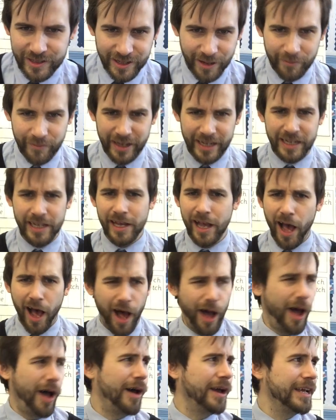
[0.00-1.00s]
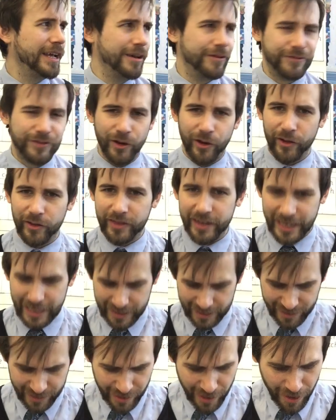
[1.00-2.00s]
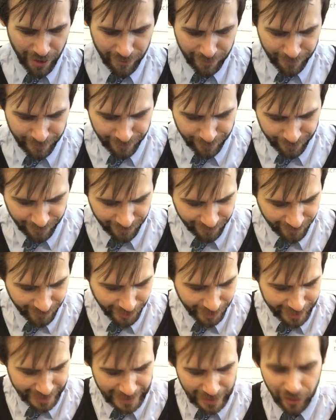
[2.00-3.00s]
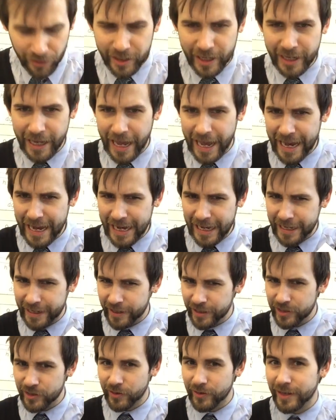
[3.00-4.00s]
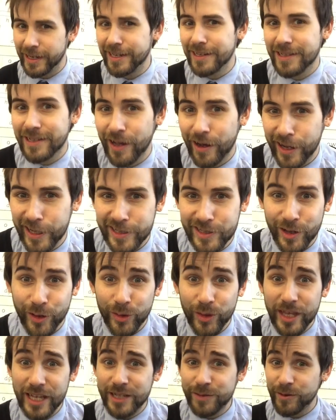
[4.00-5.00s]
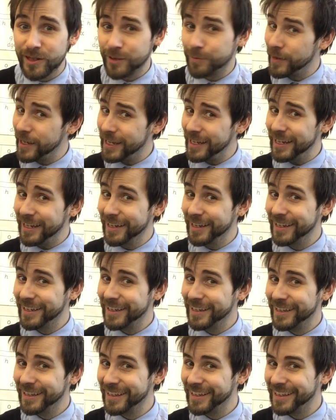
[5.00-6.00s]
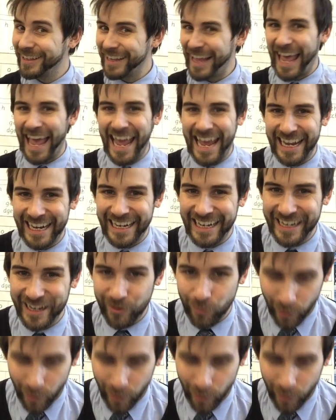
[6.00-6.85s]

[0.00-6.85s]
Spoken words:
something. I have got these funny looking aliens on these cards, so these must be alien